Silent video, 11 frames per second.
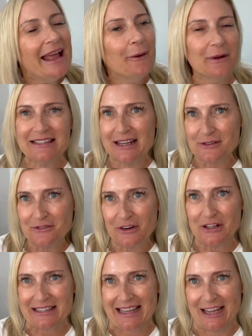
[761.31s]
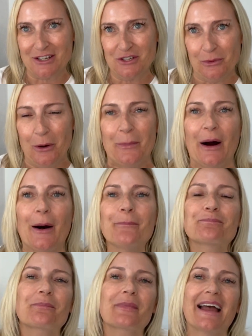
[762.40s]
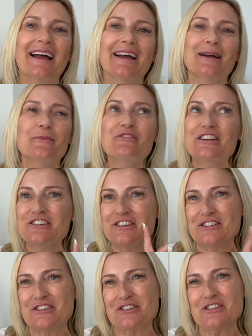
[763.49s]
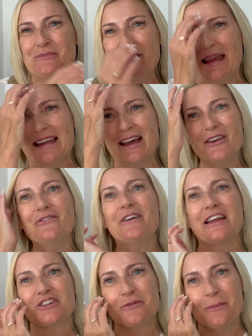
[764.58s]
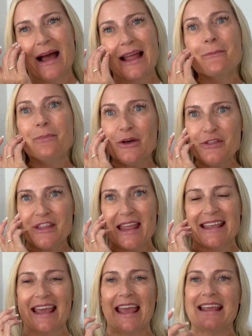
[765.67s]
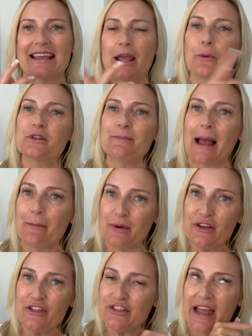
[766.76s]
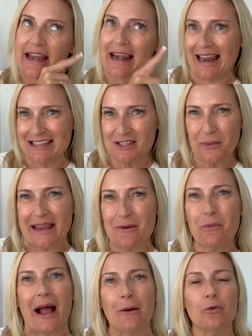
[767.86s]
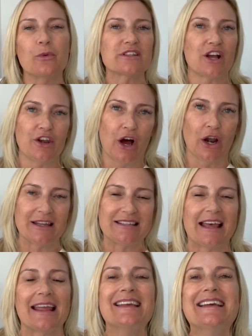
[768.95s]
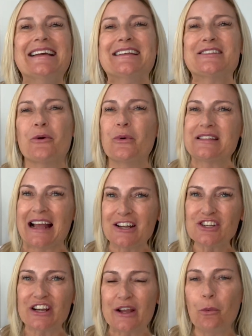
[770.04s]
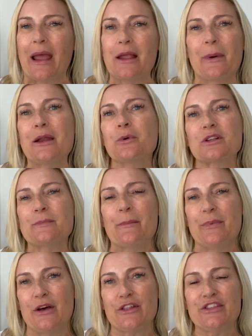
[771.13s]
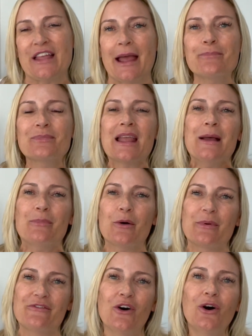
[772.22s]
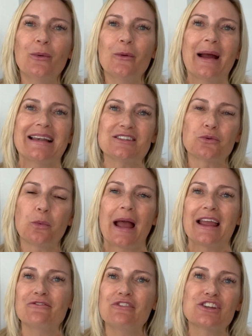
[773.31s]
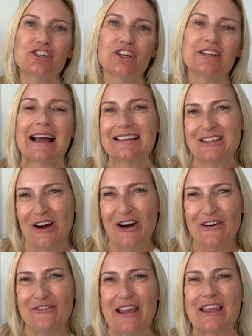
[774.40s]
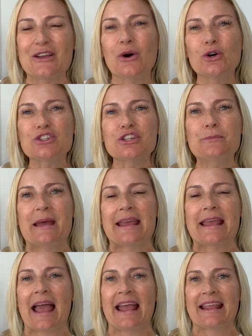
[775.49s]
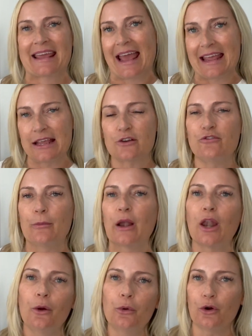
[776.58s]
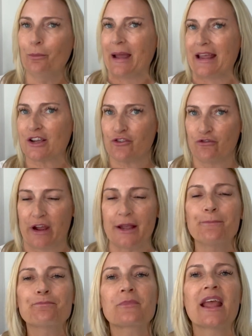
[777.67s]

What else have I got to catch you up on? Richard has just been and fetched my birthday cake. It was my birthday last week while we was on holiday. So I was actually away when it was my birthday. But before we went away, Richard and Harvey ordered me a cake from a local bakery.